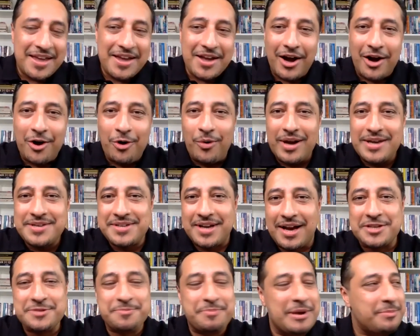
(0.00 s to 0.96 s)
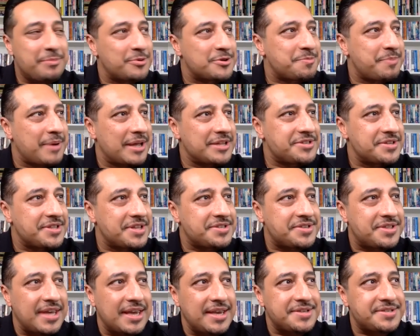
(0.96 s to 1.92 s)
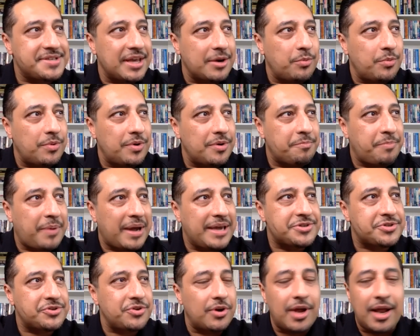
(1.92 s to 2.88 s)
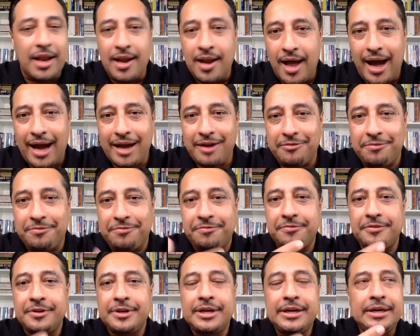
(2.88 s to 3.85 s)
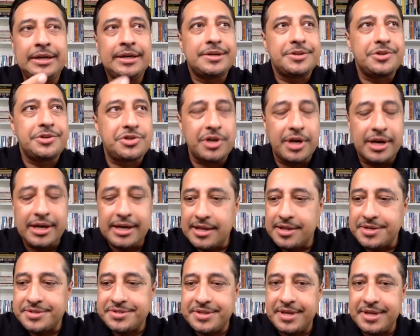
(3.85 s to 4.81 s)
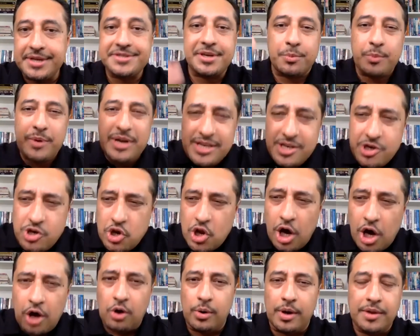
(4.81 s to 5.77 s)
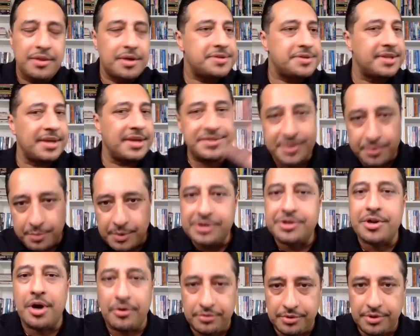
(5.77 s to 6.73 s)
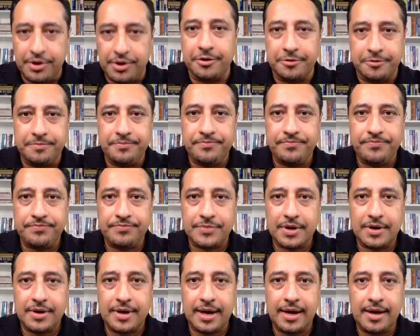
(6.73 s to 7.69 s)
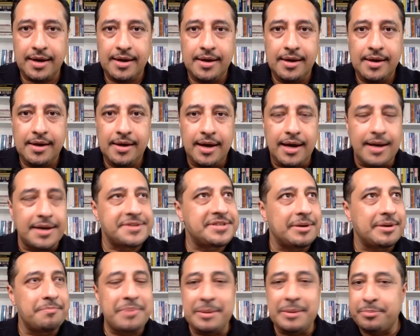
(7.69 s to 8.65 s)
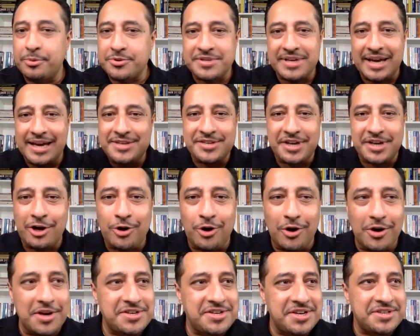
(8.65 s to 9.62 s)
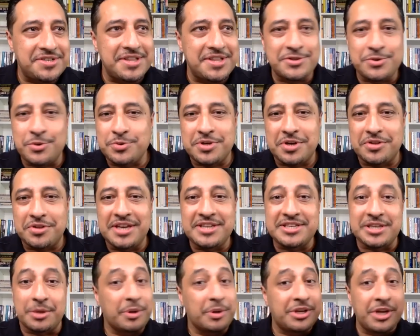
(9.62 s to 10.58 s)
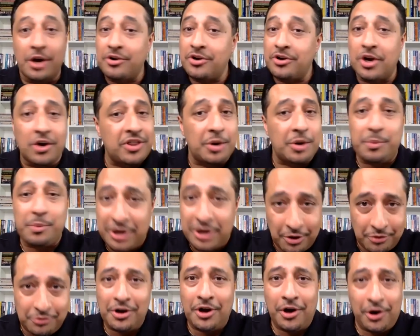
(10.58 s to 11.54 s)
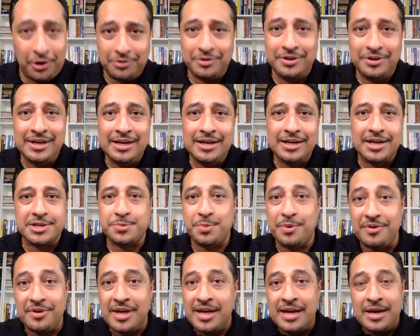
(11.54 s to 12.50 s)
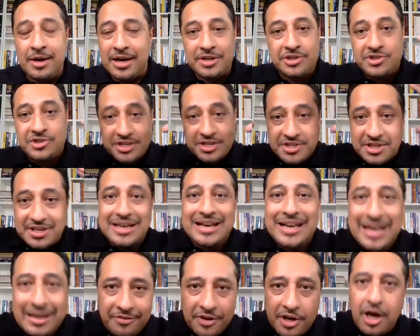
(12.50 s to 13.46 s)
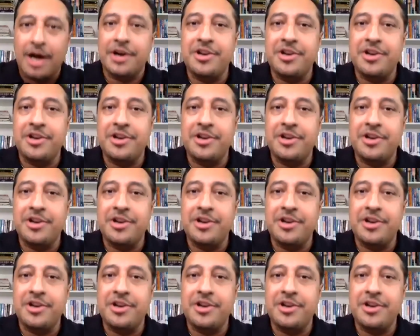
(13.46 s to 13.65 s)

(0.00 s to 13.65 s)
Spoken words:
always ask people, Spencer, there's things that, based on our life journey, there's things that we know and there's things that we don't know, okay? And as some people say, psychologists, there's also things that we don't know, because it doesn't live in our